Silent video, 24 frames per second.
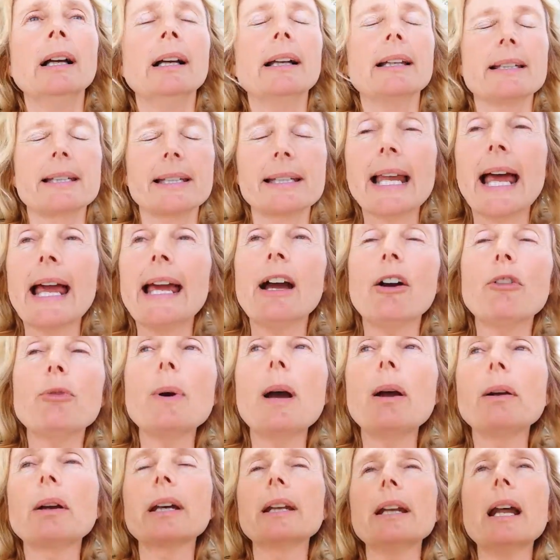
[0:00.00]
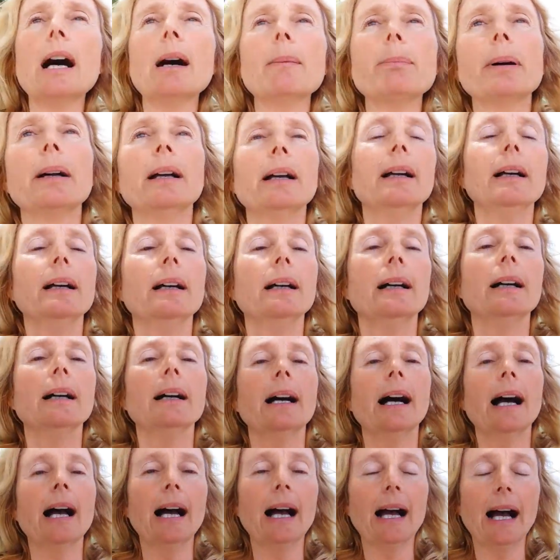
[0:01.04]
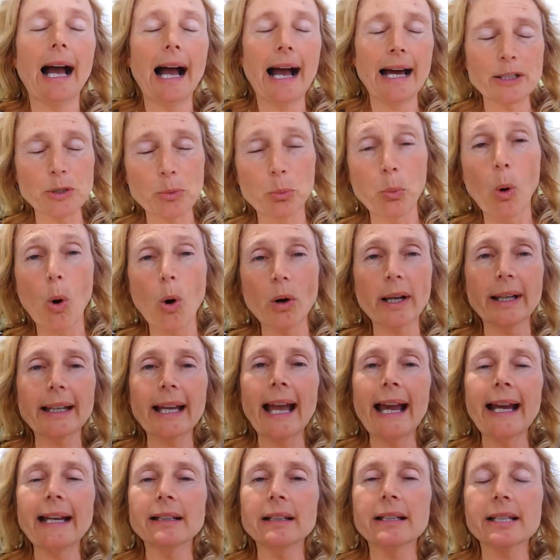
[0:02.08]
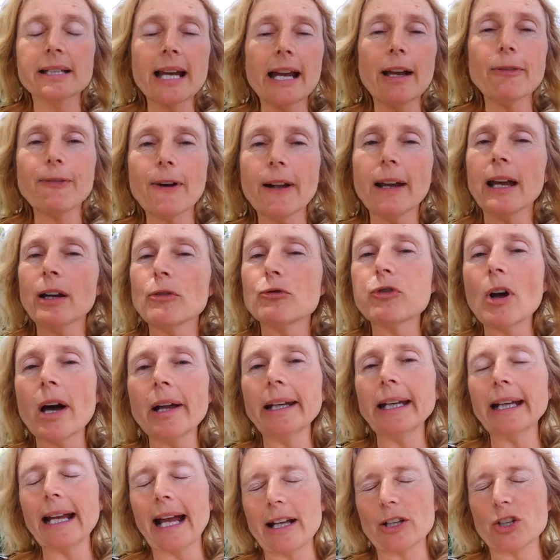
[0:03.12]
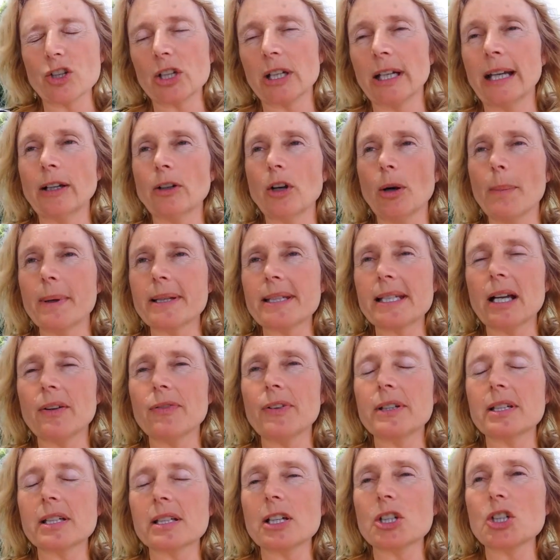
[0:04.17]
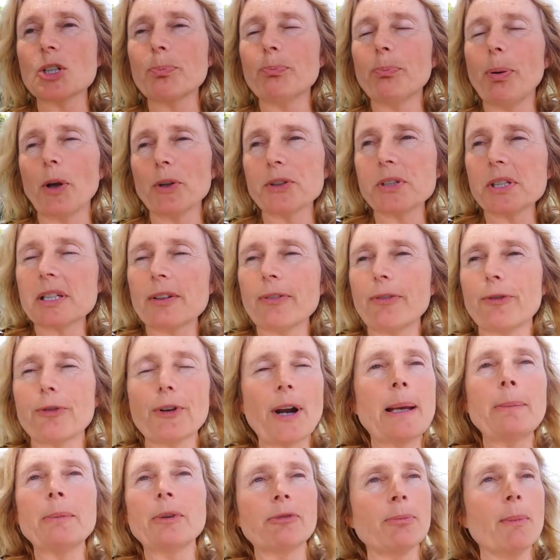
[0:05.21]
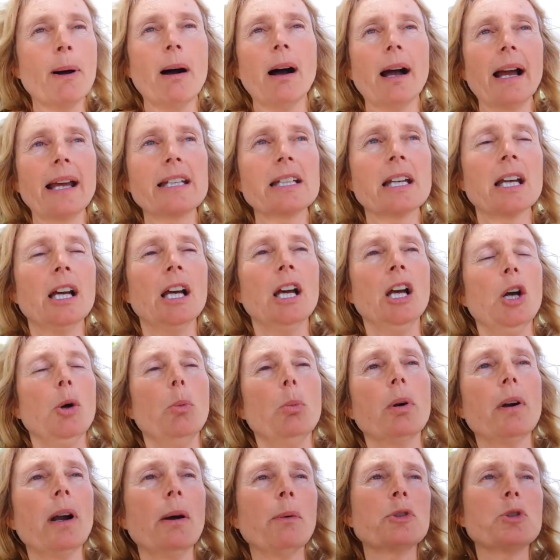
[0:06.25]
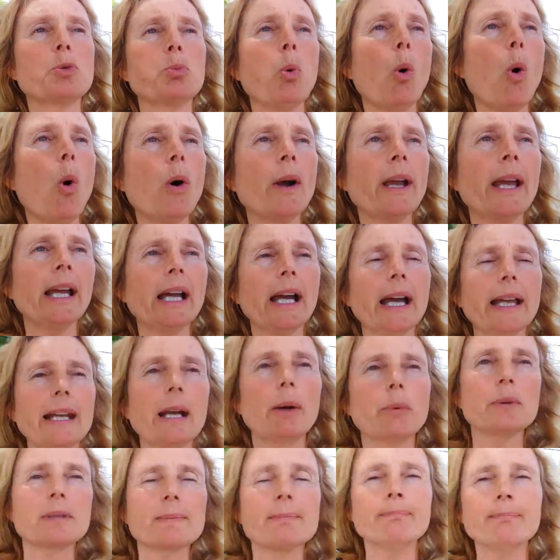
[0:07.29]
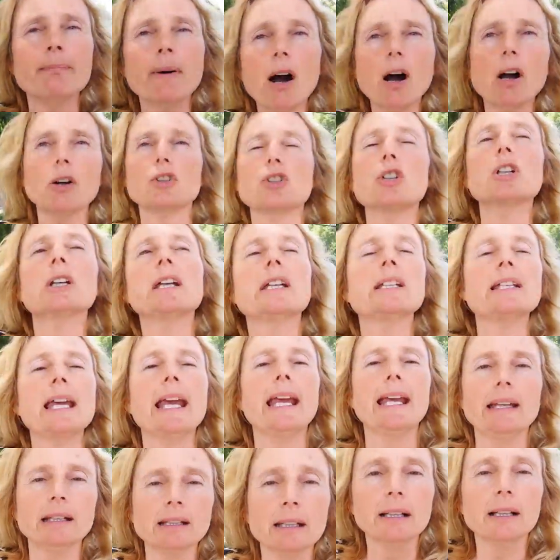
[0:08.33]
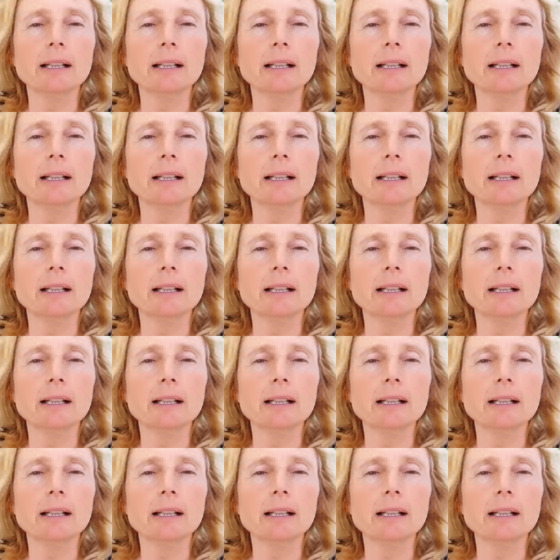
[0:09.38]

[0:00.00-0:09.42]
Today I've woken up, had a walk again. Today I felt like running actually. I got myself into such a positive frame of mind where I was walking and I was marching it in,